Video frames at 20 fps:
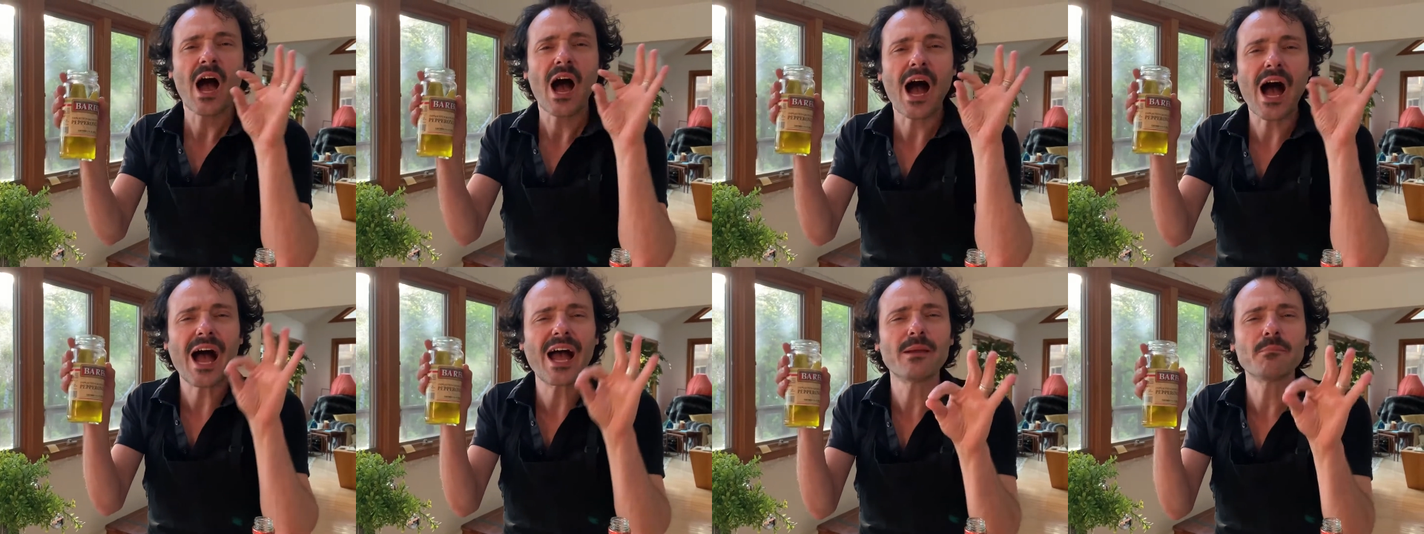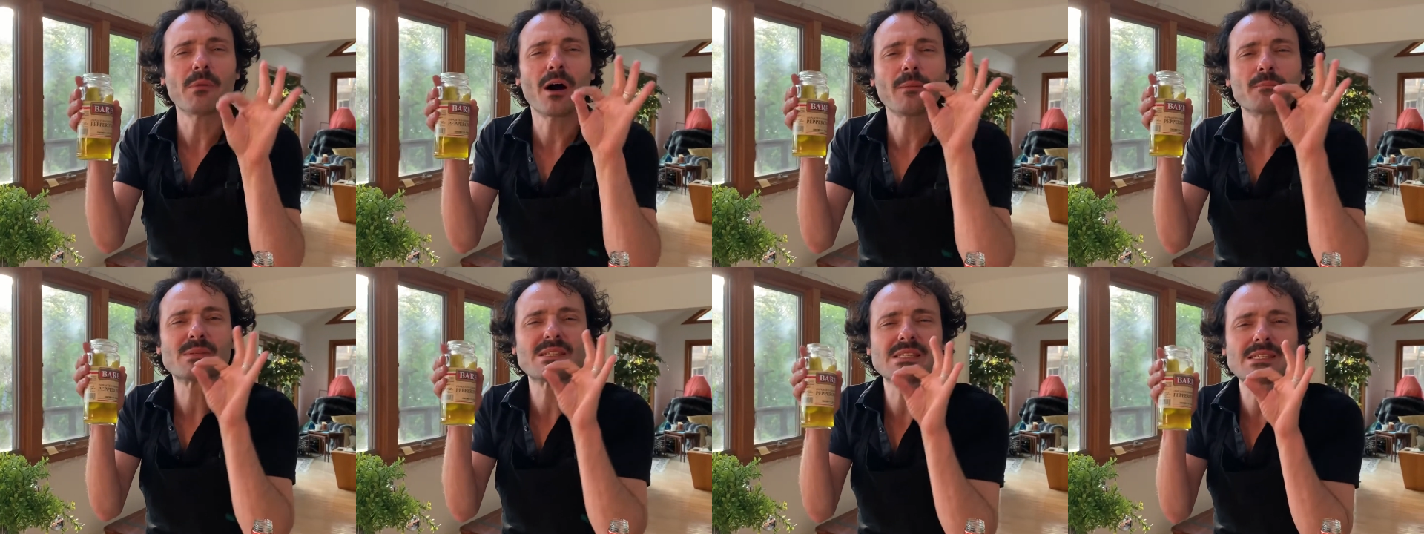I'm
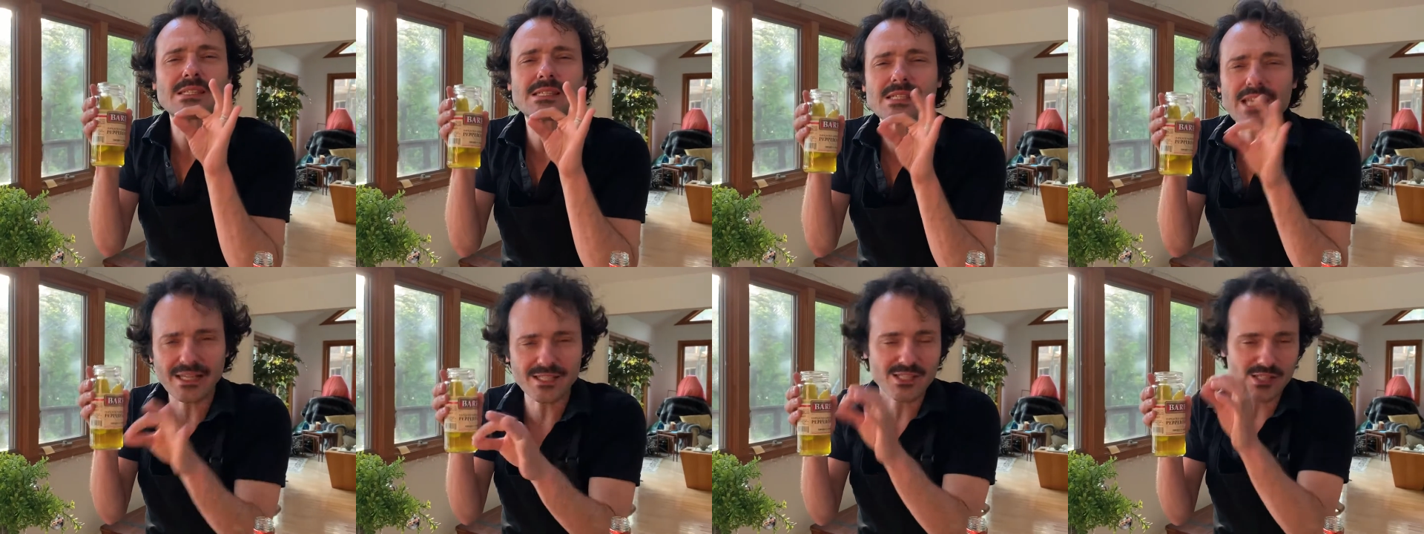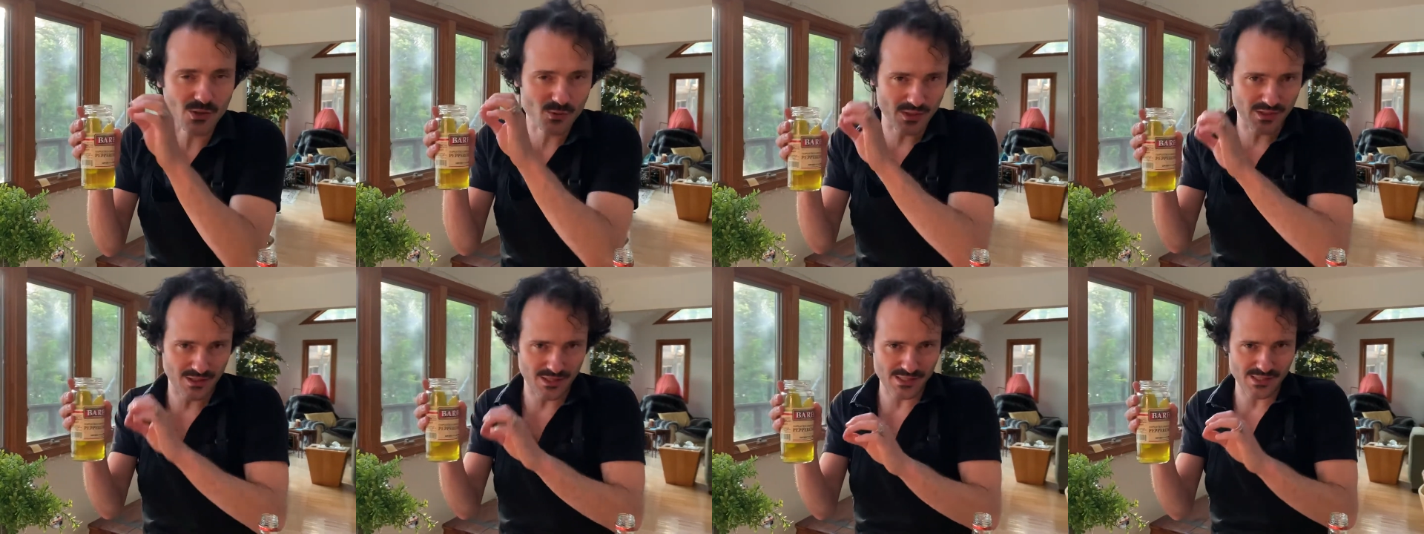obsessed
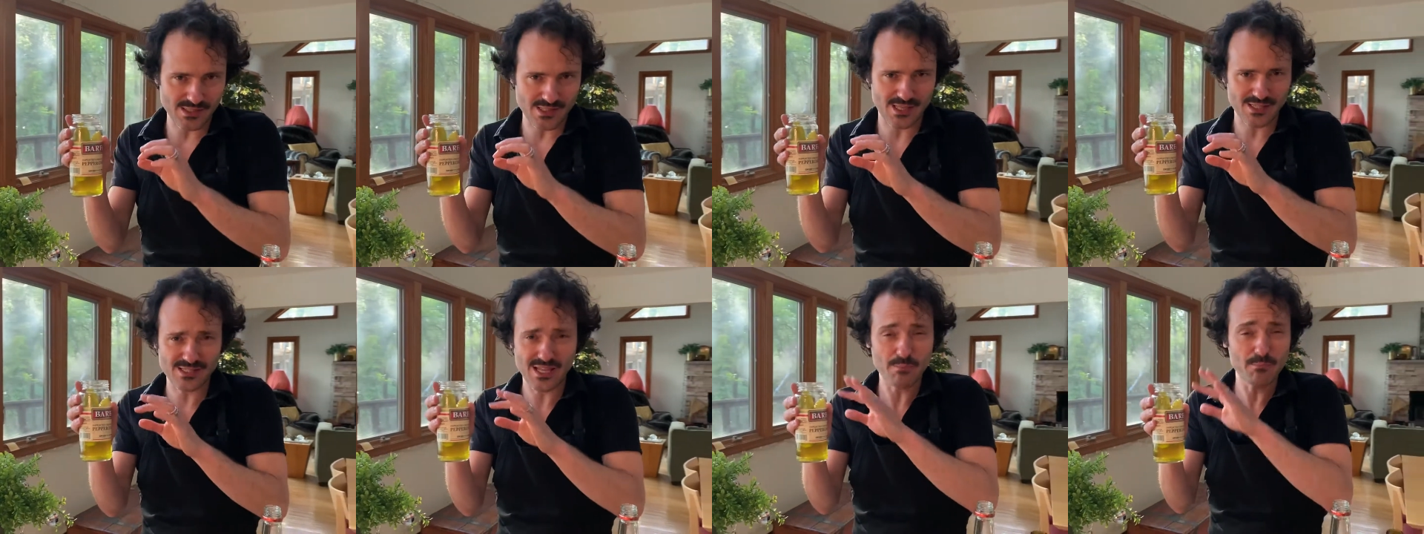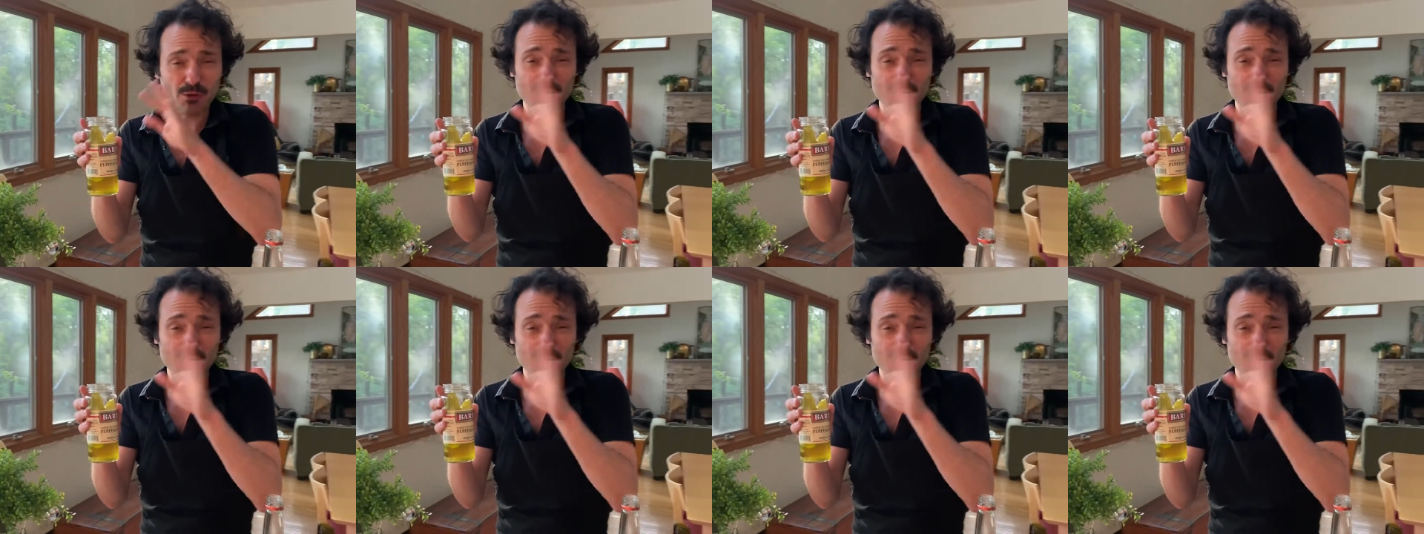with these things. I put